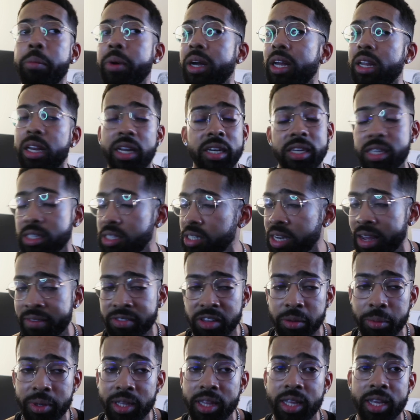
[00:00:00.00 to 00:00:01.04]
but it doesn't have
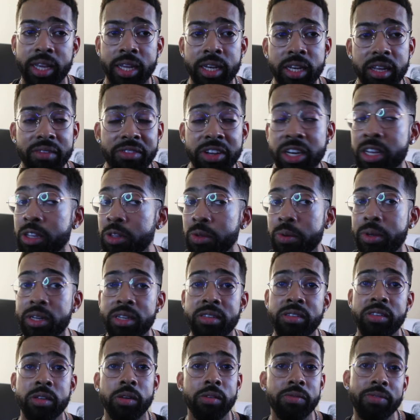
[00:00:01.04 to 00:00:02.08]
to be the end of it, and you can
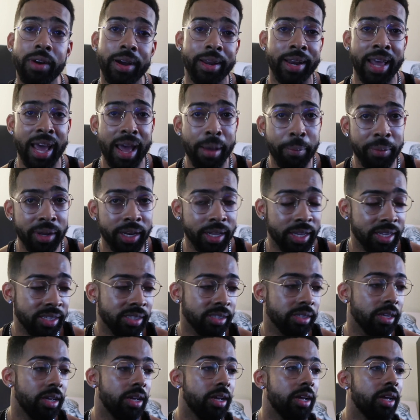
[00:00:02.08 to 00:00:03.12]
still find happiness,